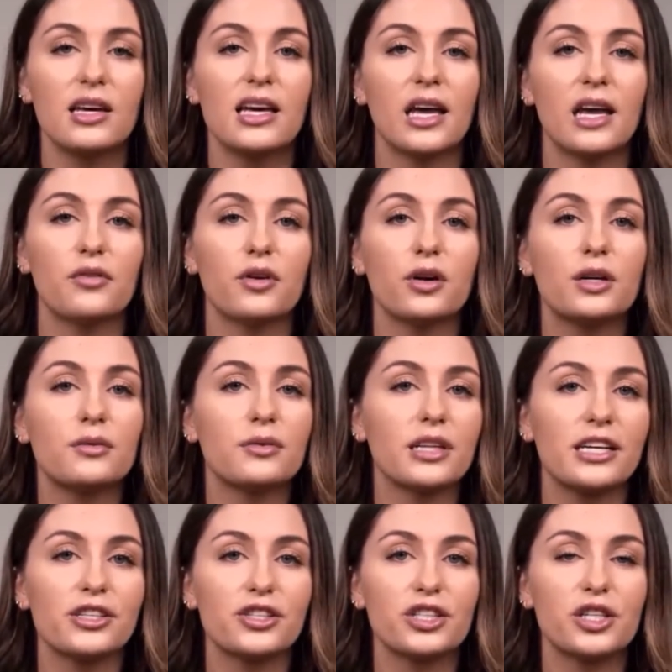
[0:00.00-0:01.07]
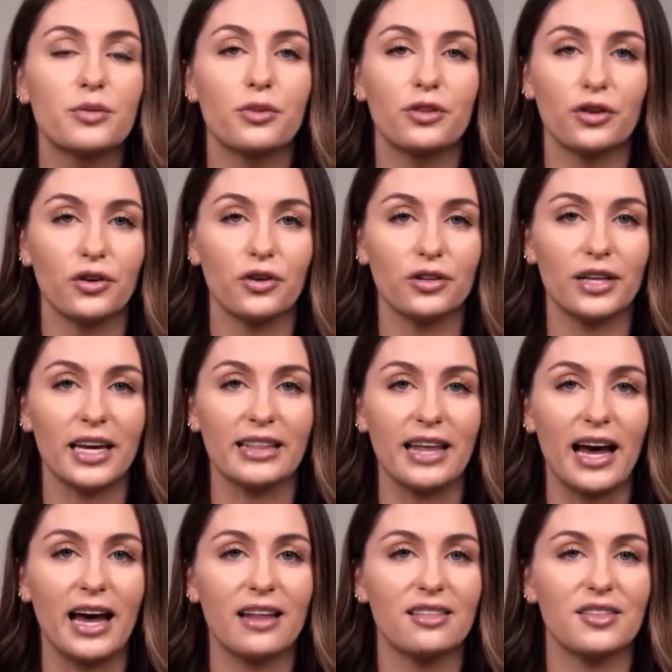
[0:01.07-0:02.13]
if you're in a relationship with a girl like
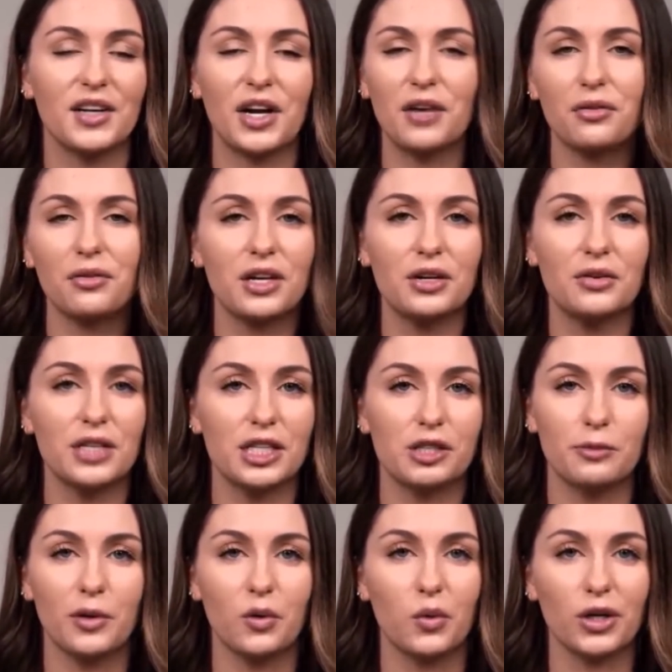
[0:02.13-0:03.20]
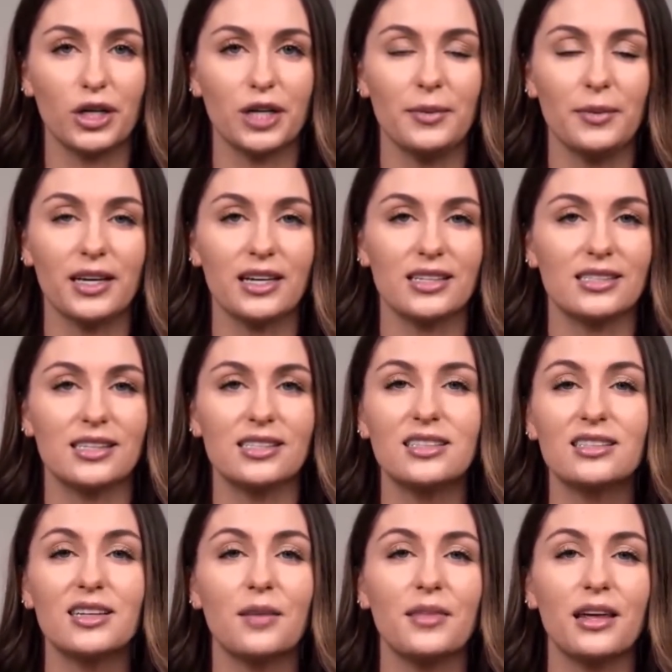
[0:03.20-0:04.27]
that, then I don't think you need to be worried, because this is
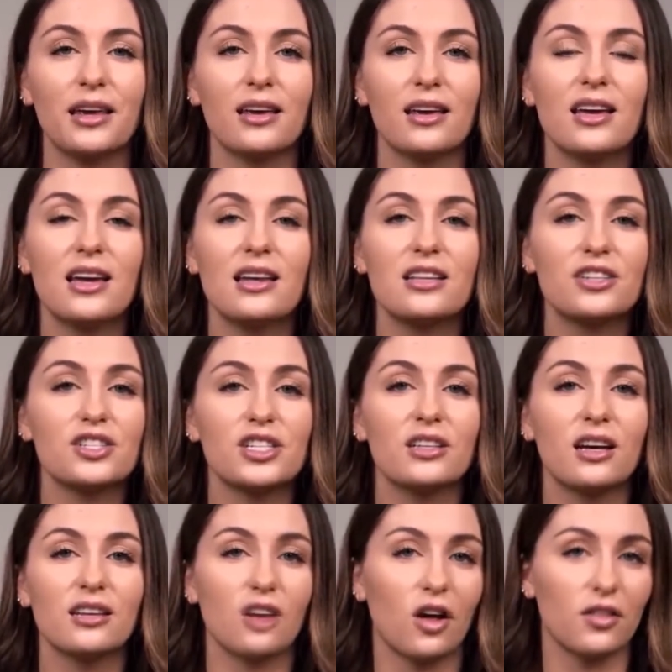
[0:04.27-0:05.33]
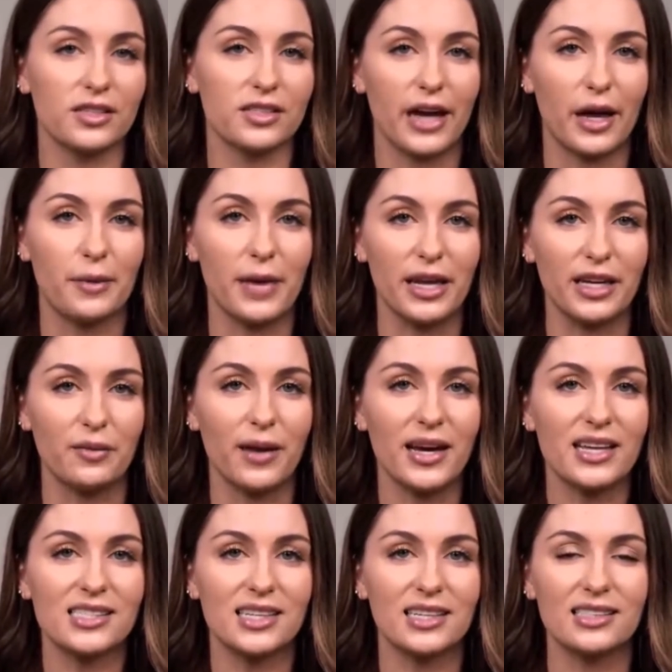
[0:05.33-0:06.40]
something that she does all the time
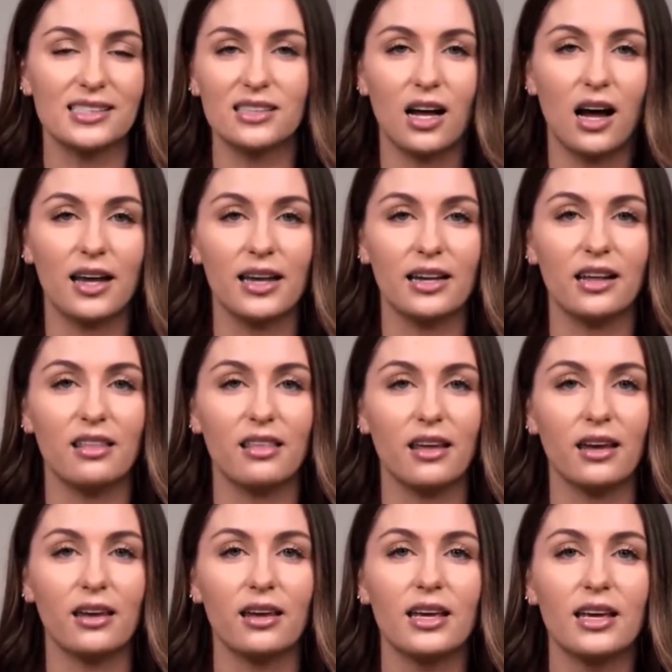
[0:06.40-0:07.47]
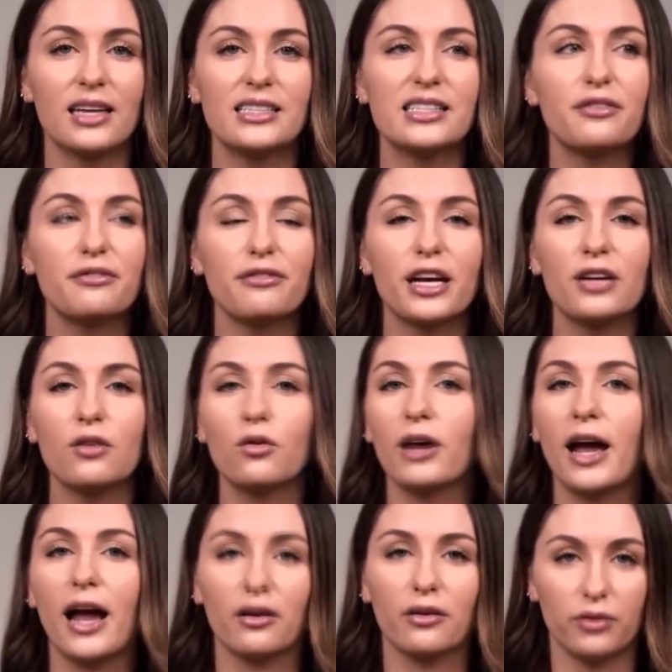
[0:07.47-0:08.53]
anyways, and it's not anything different or
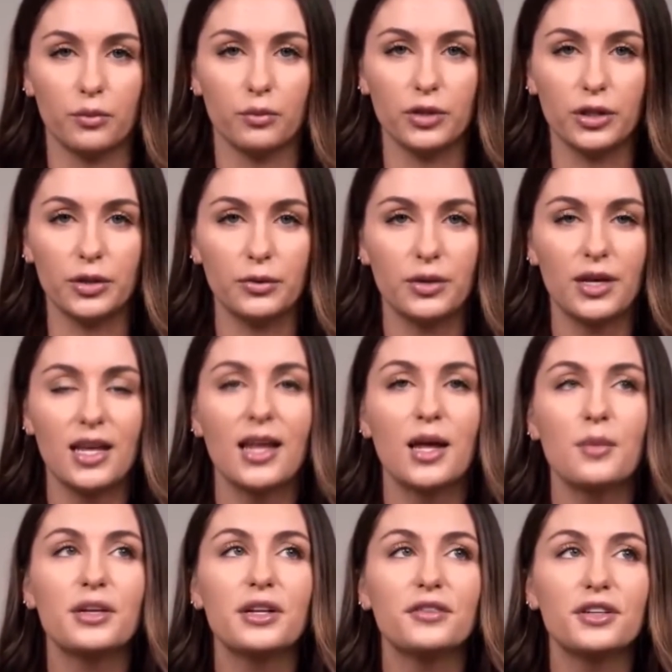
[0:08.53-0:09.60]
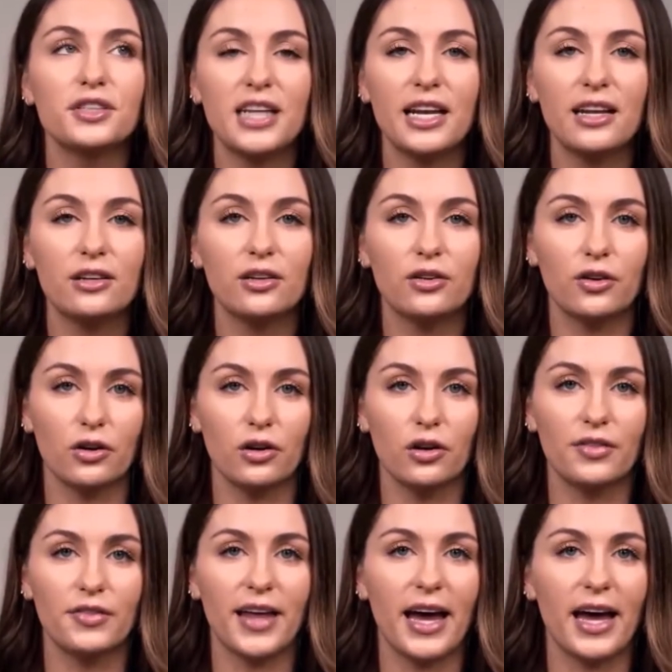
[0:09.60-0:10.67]
out of the blue. But if you're dating a girl
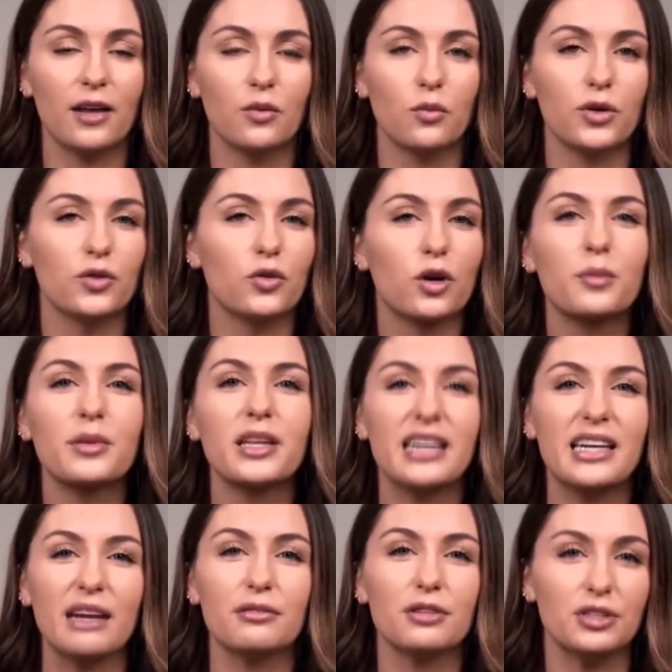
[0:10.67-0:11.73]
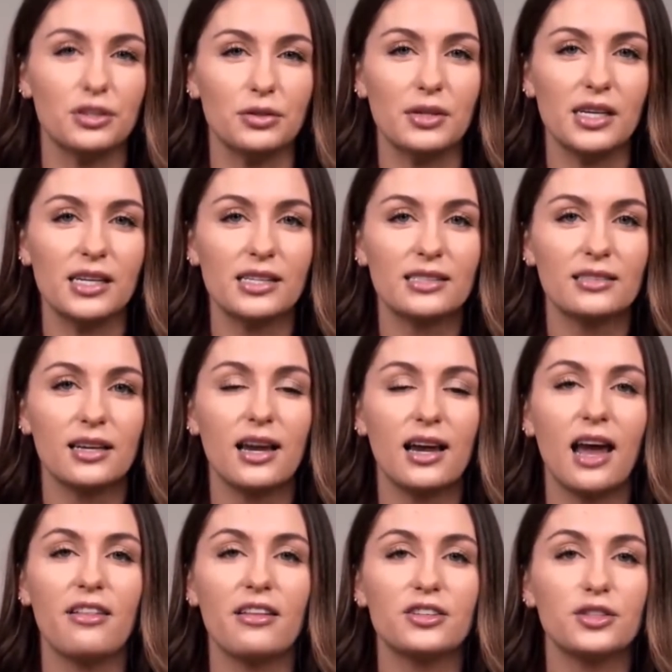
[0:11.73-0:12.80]
that would normally never do this,
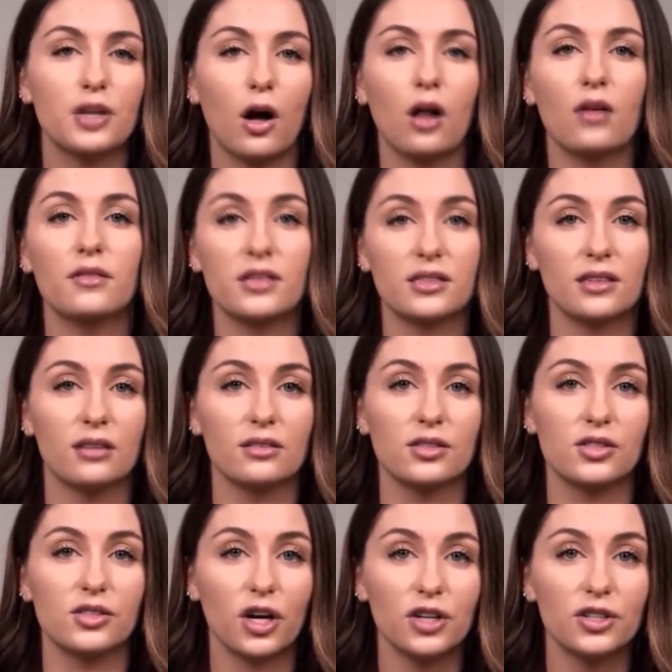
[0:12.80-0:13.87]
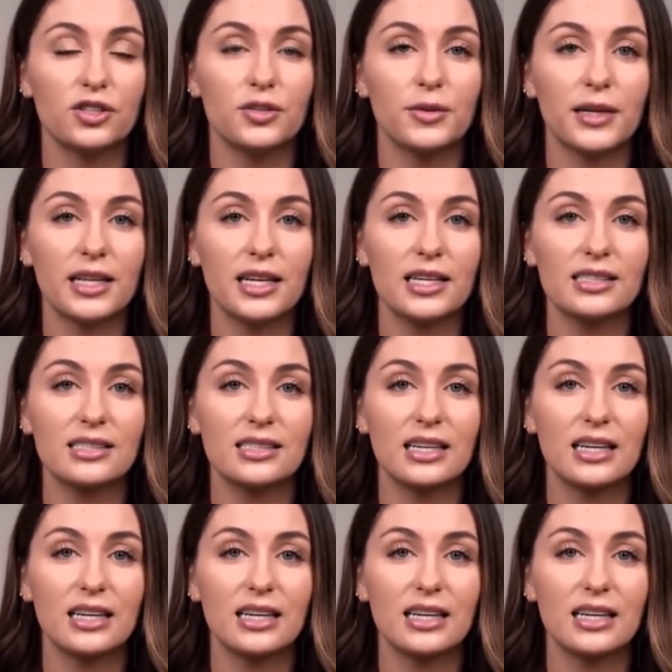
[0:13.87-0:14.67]
and then she all of a sudden starts doing this,